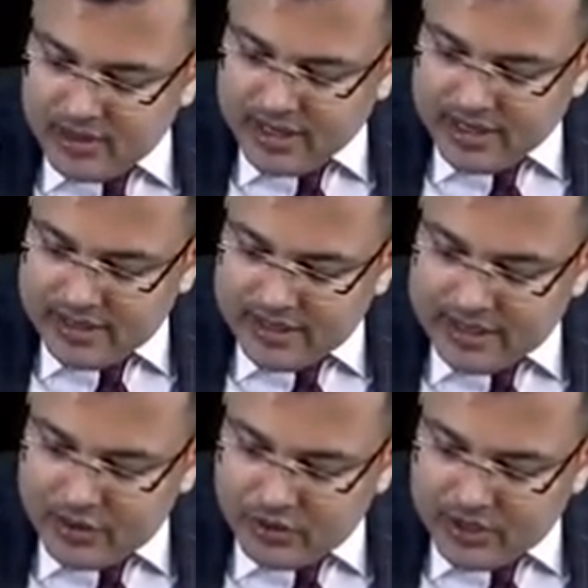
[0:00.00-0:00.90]

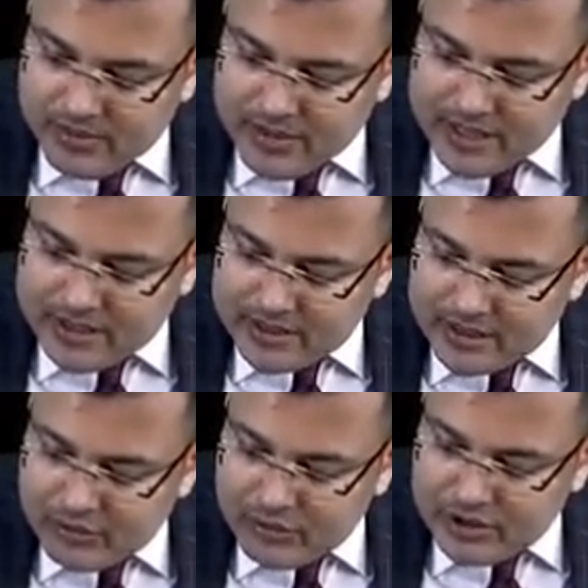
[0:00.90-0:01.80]
enterohepatic
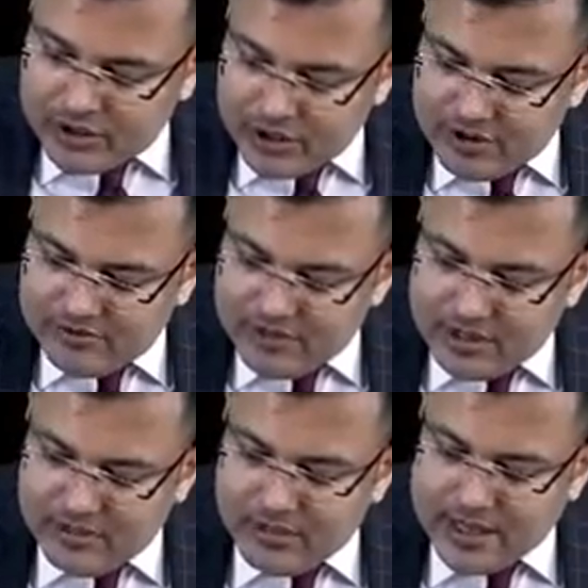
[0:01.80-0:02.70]
circulation of
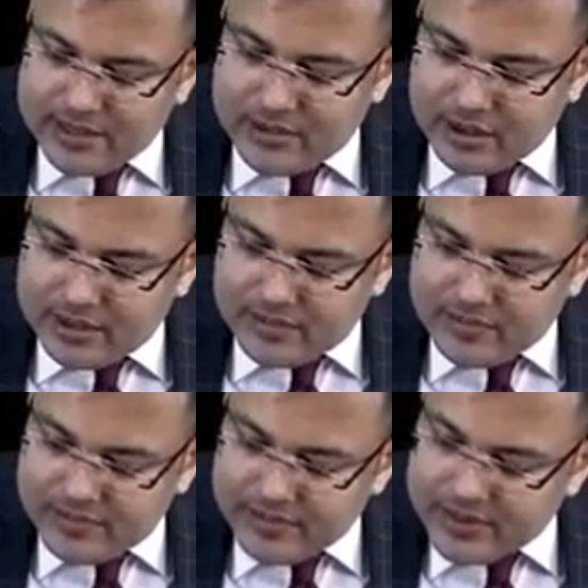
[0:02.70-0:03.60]
bile salt.
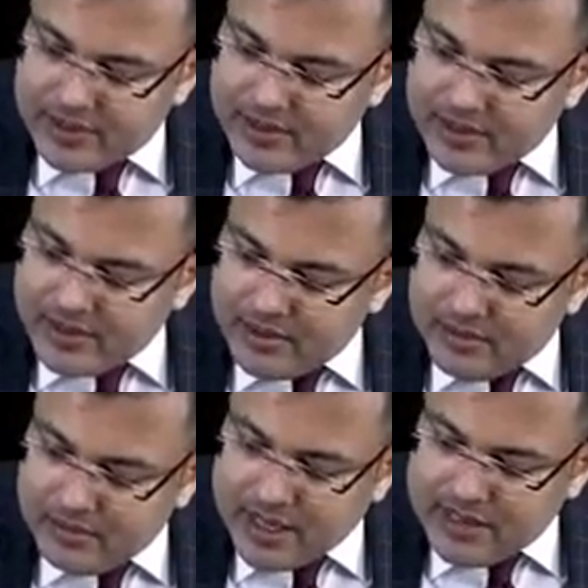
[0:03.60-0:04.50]

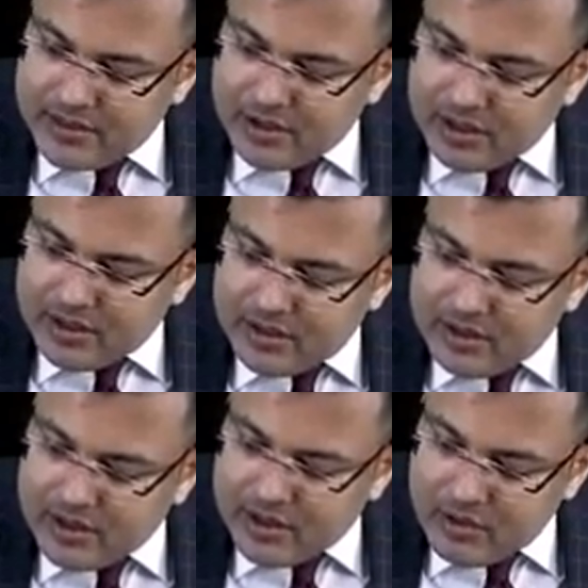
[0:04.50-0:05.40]
Bile salt.
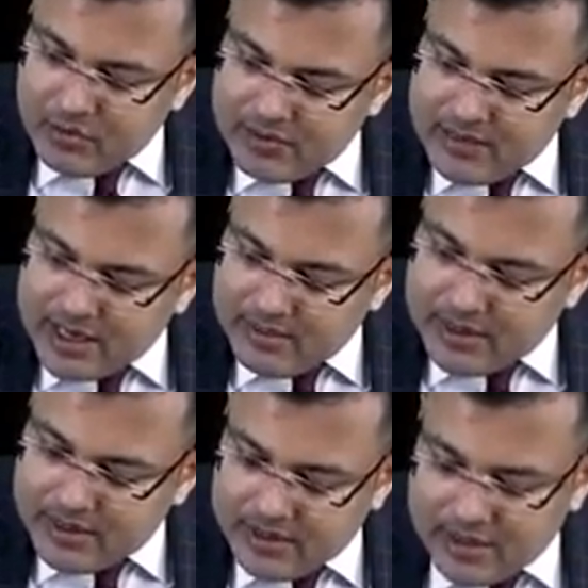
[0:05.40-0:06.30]
Now what will
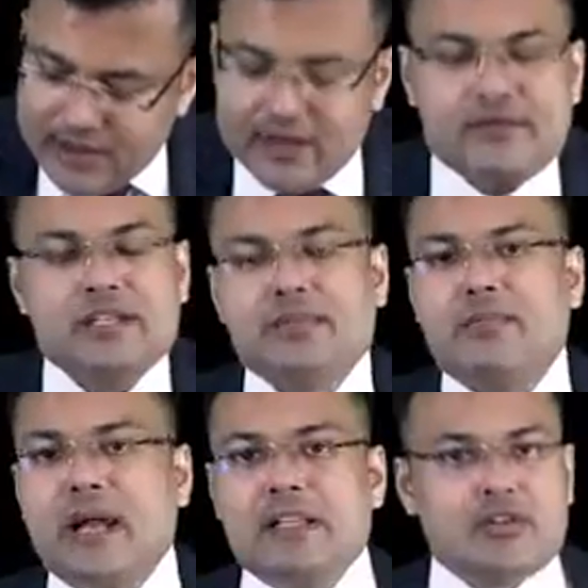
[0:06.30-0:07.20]
happen? If this
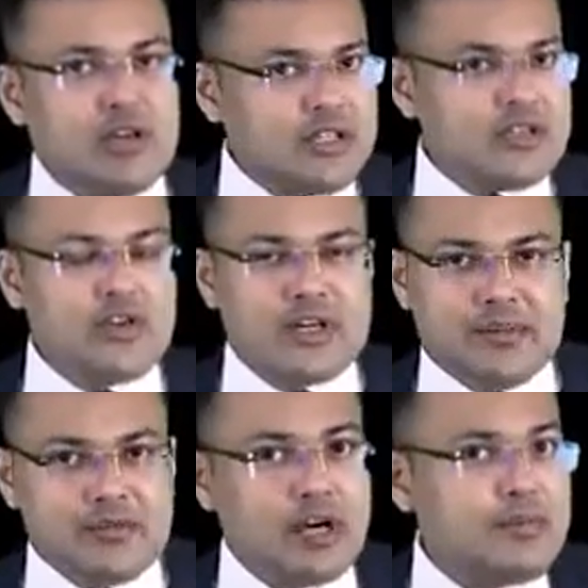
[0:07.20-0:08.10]
bile salt is not
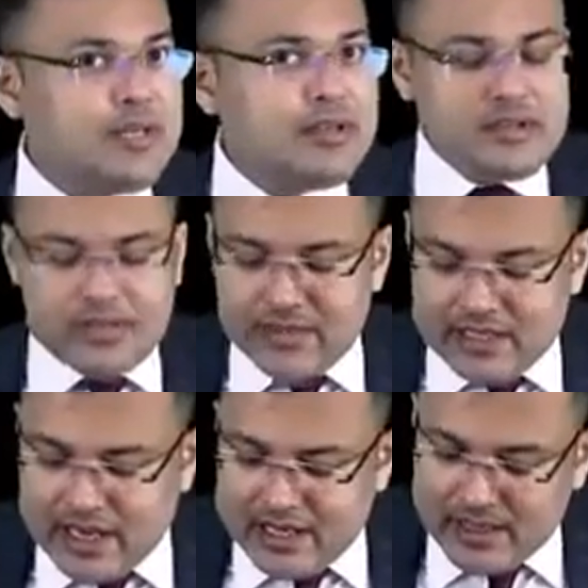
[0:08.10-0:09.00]
absorbed in the
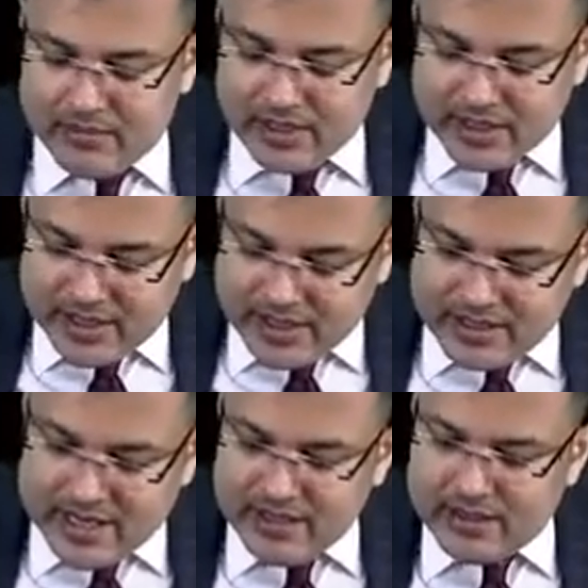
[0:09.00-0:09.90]
terminal ileum, it
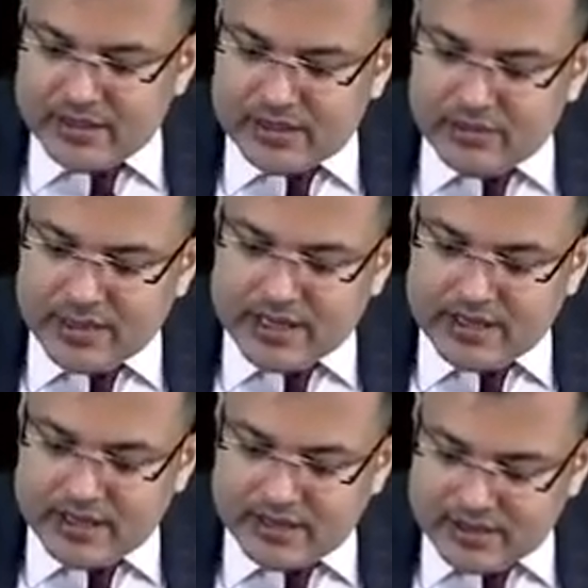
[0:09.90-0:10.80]
enters. Where it
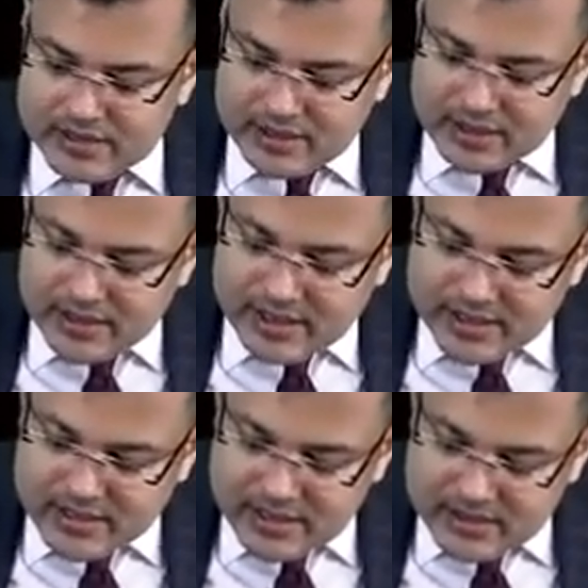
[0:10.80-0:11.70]
enters?
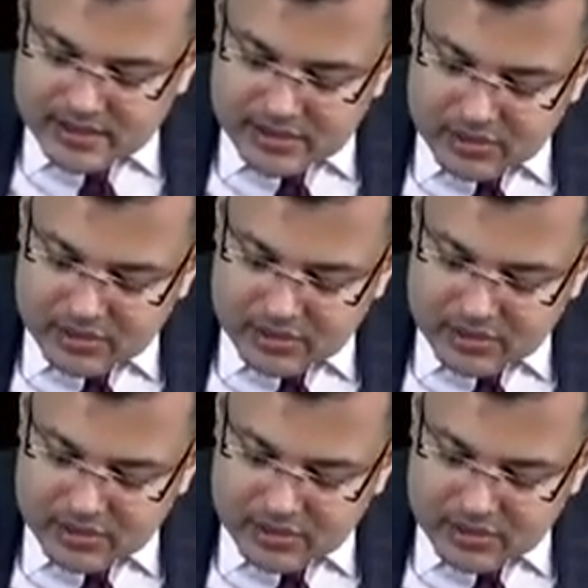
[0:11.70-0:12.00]
It enters